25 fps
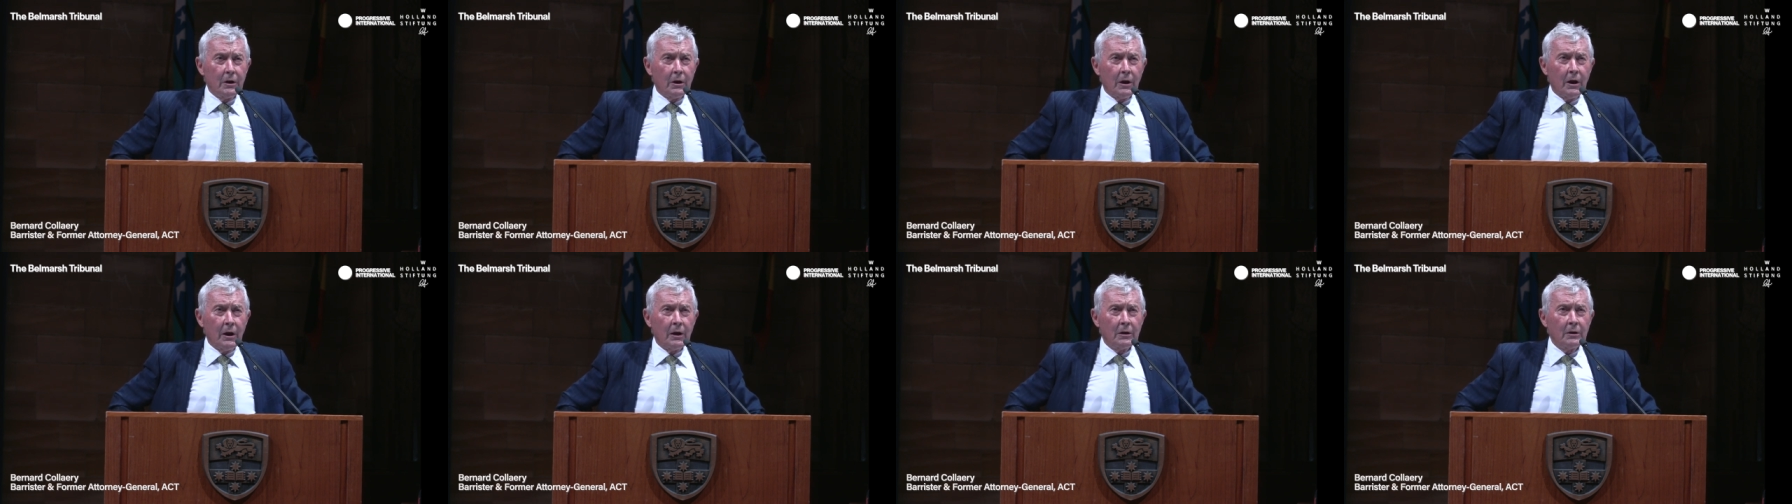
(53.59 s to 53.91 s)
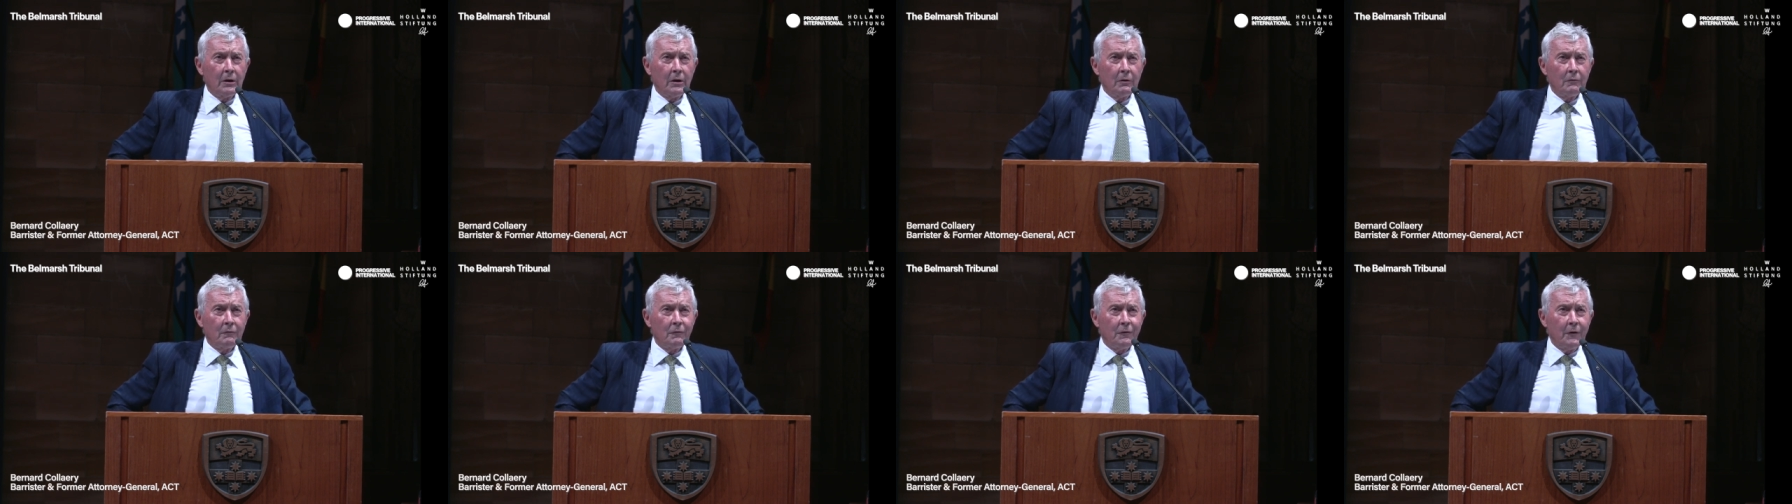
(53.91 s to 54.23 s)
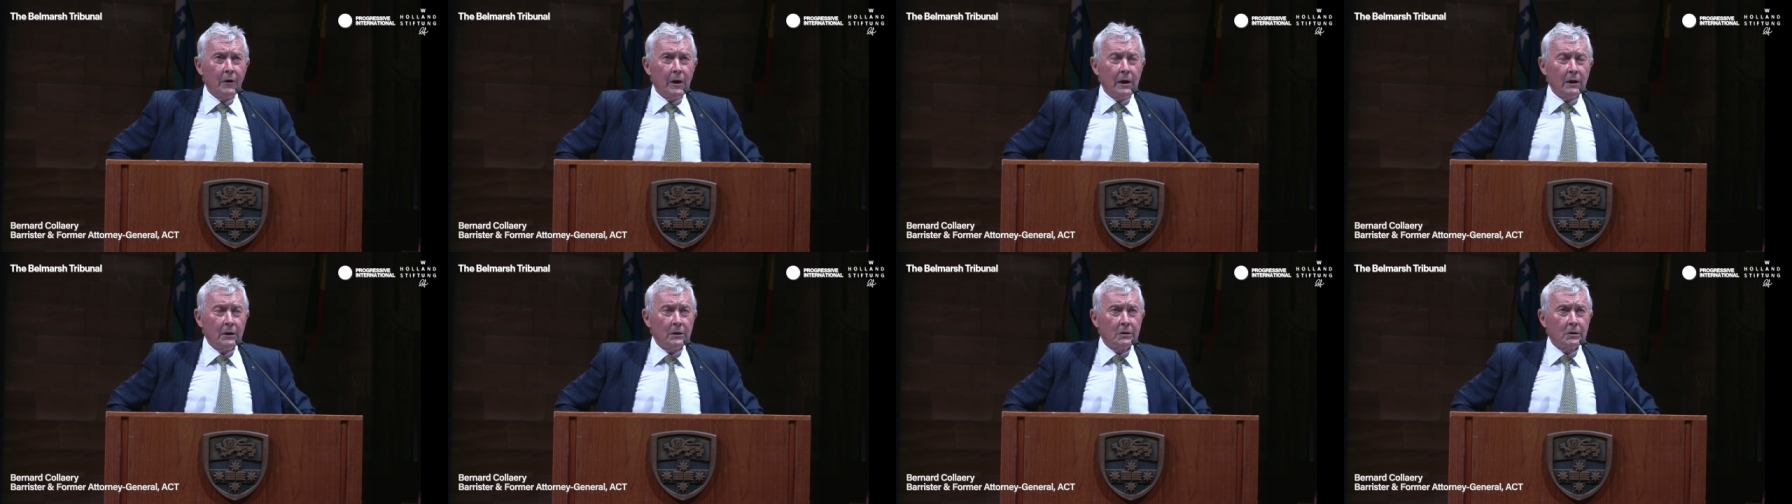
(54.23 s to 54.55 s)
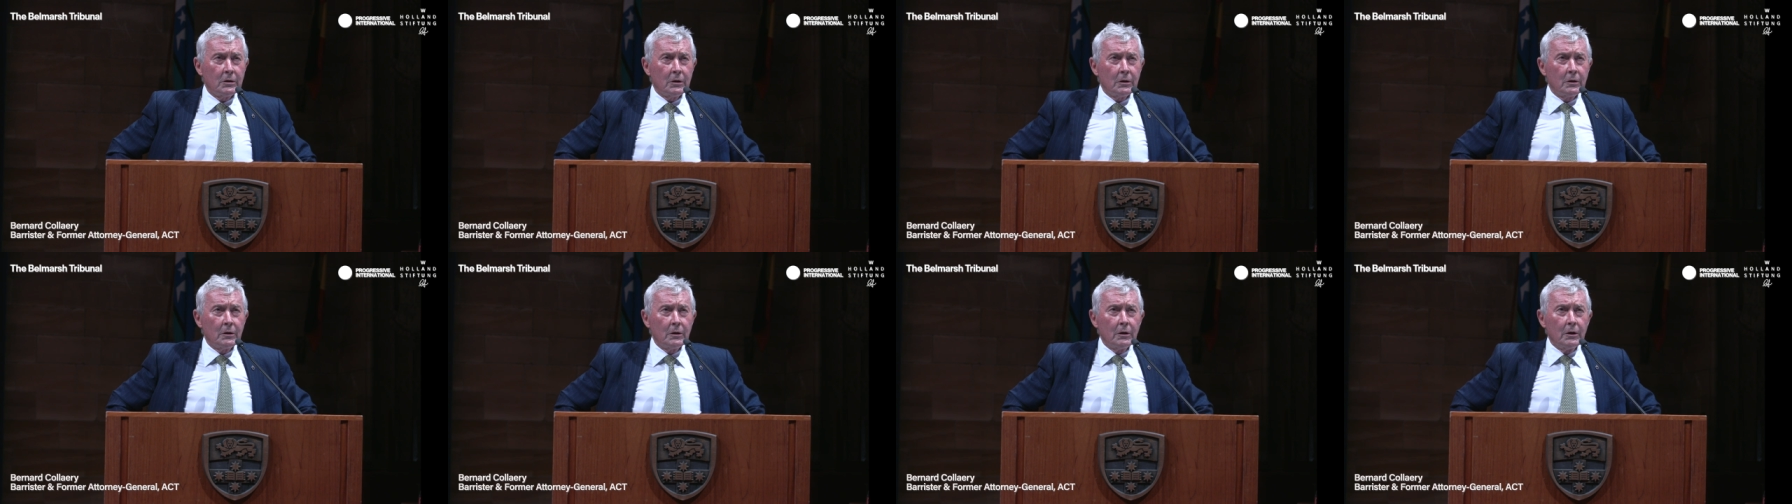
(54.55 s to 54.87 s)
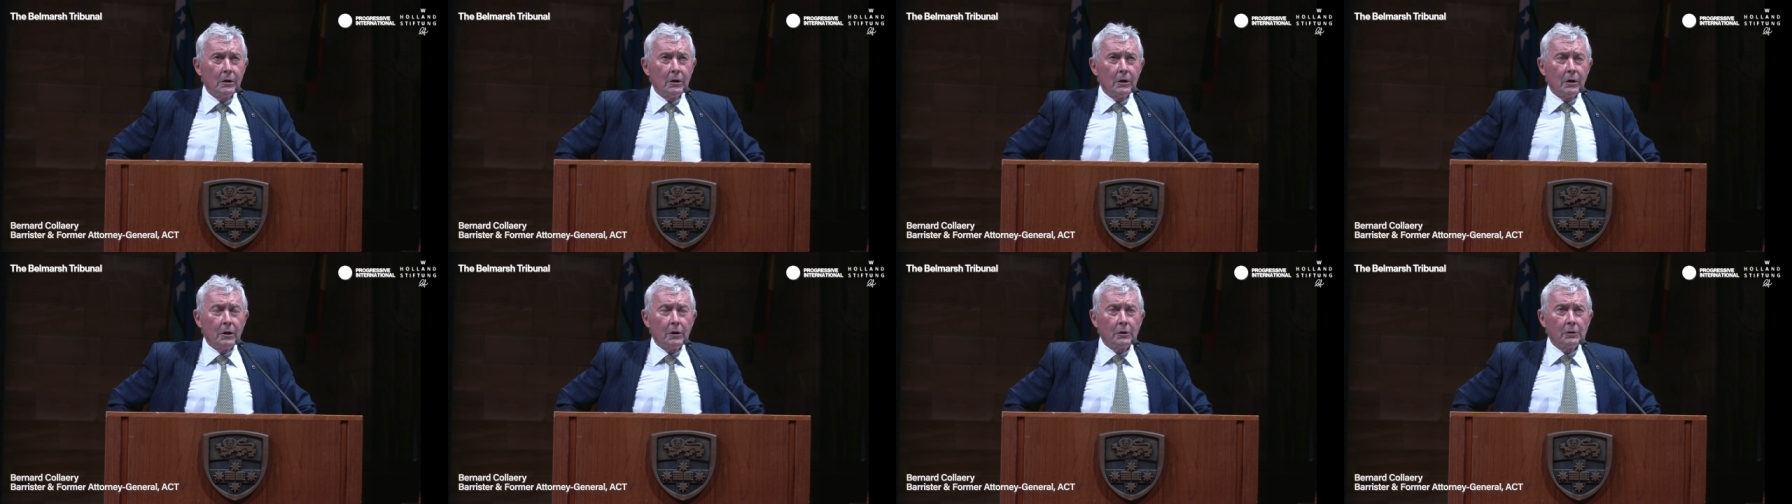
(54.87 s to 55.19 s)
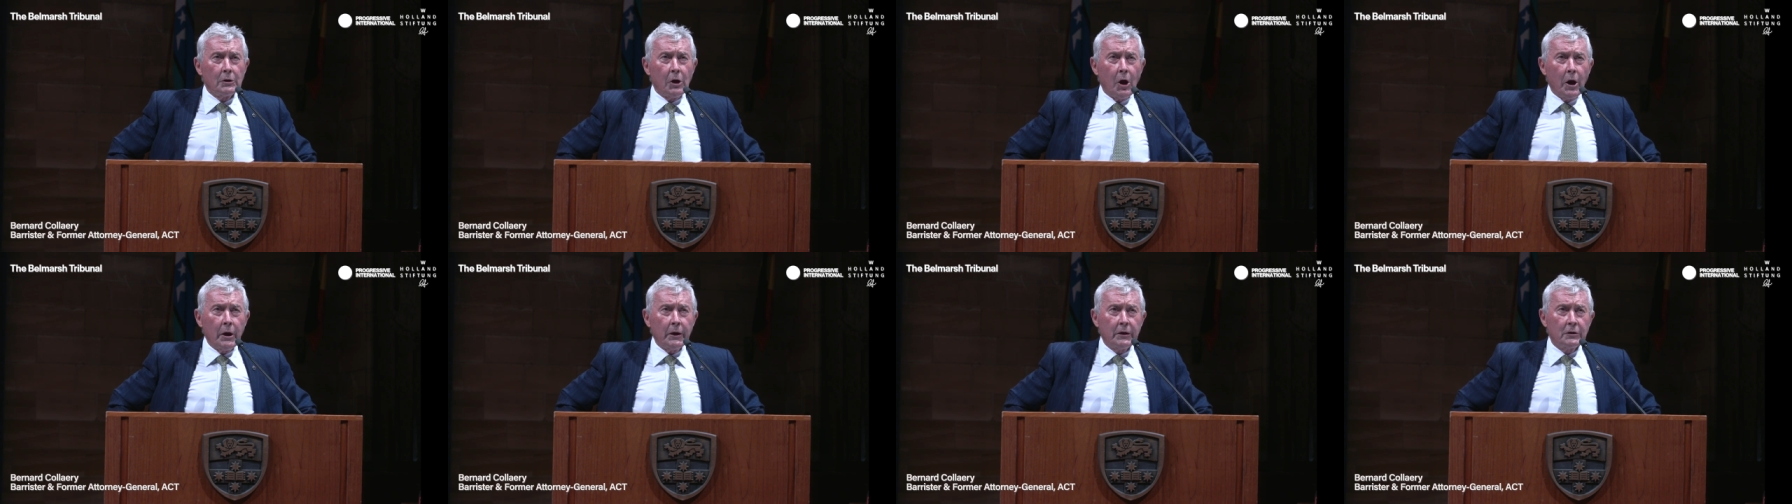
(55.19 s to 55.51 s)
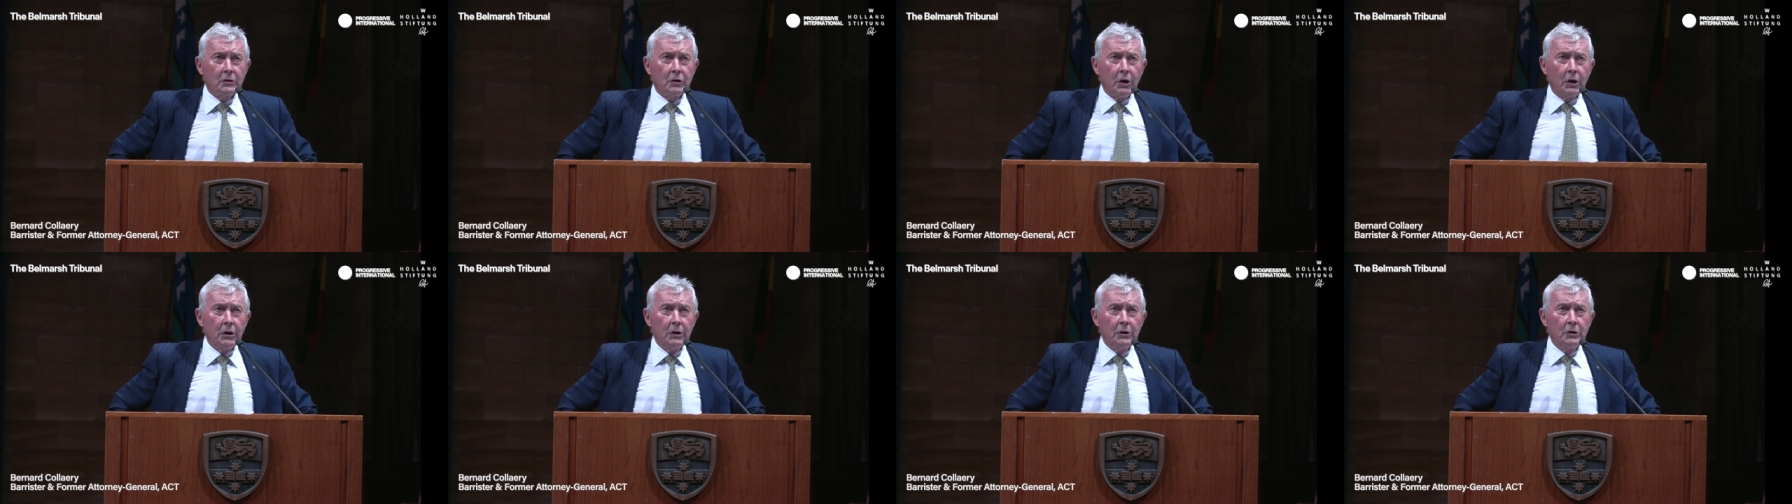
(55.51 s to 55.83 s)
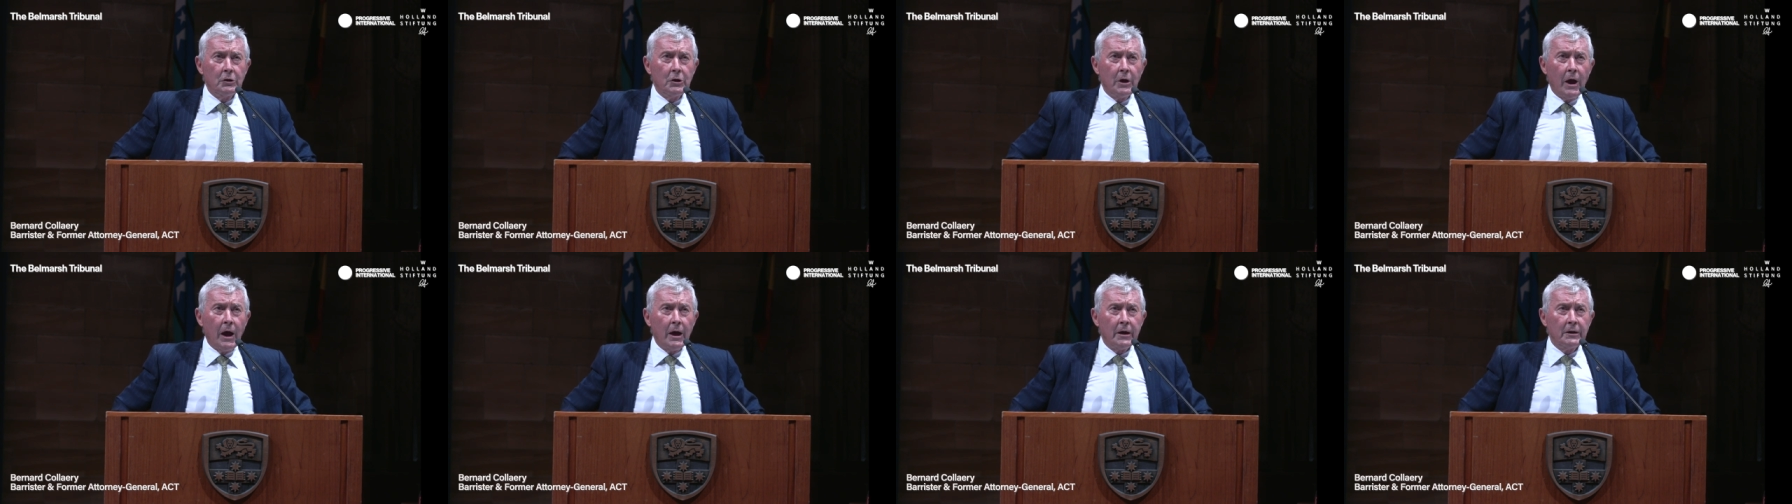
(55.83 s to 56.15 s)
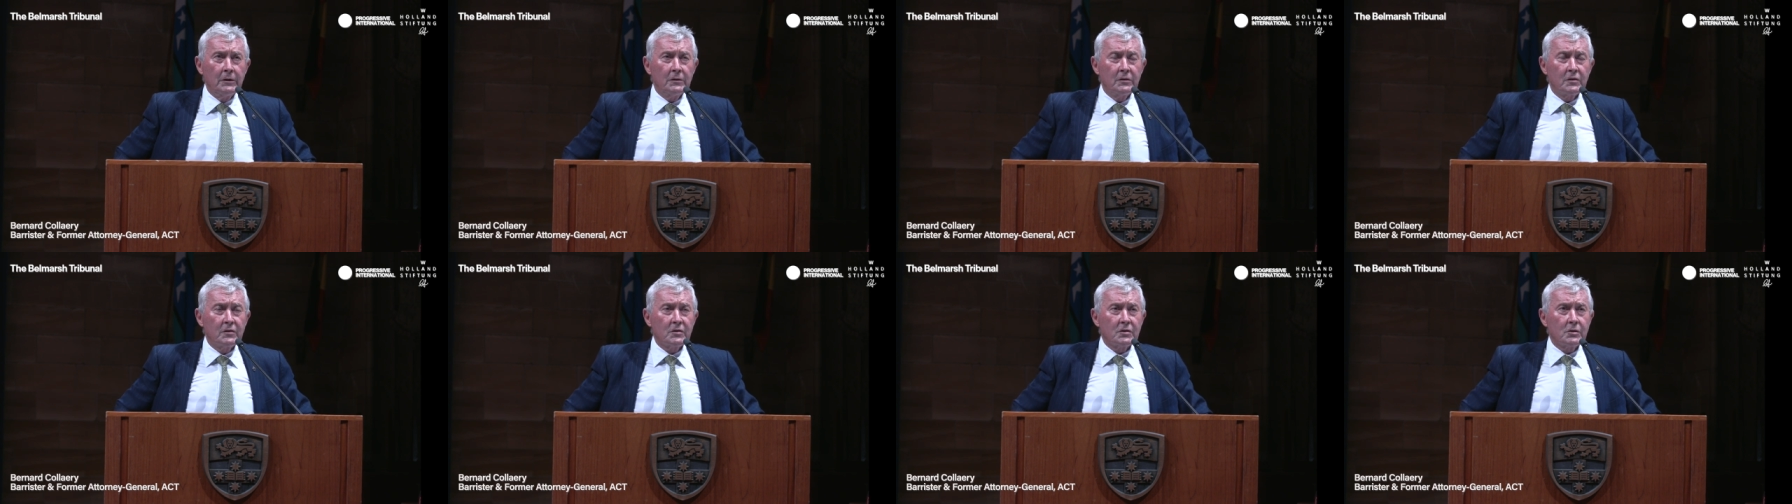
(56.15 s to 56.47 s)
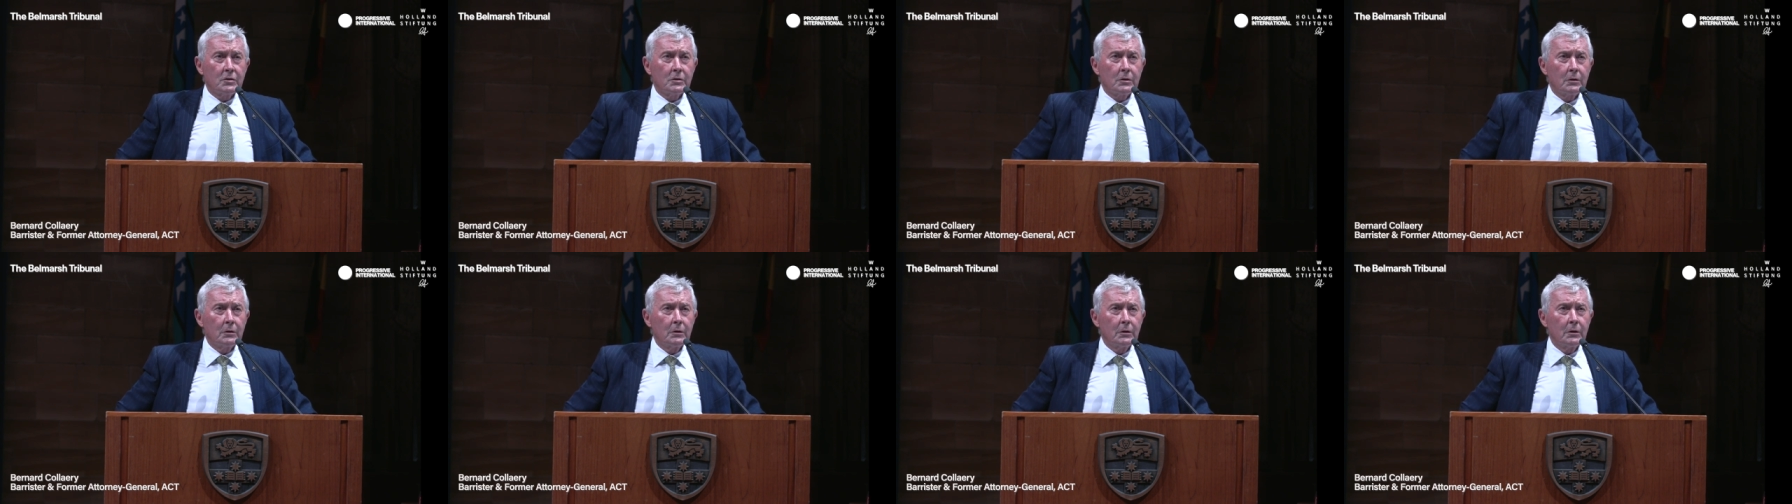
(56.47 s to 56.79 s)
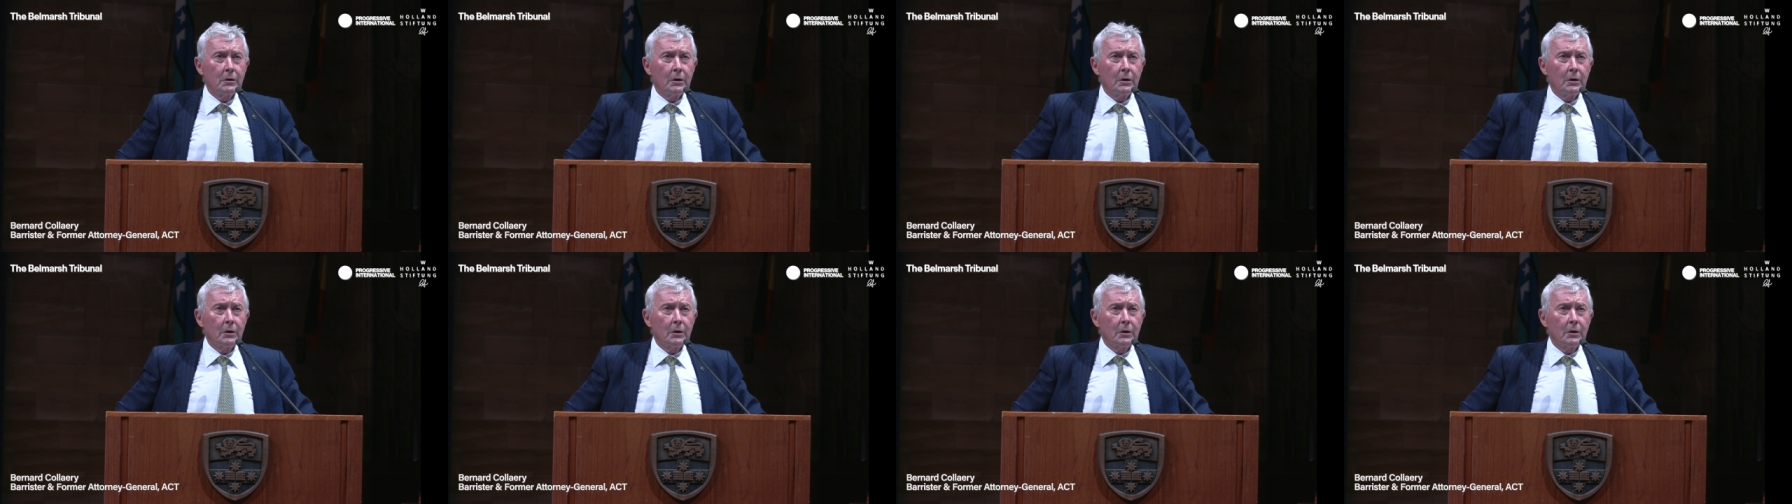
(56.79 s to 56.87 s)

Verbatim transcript: And in fact, like Dean Yates,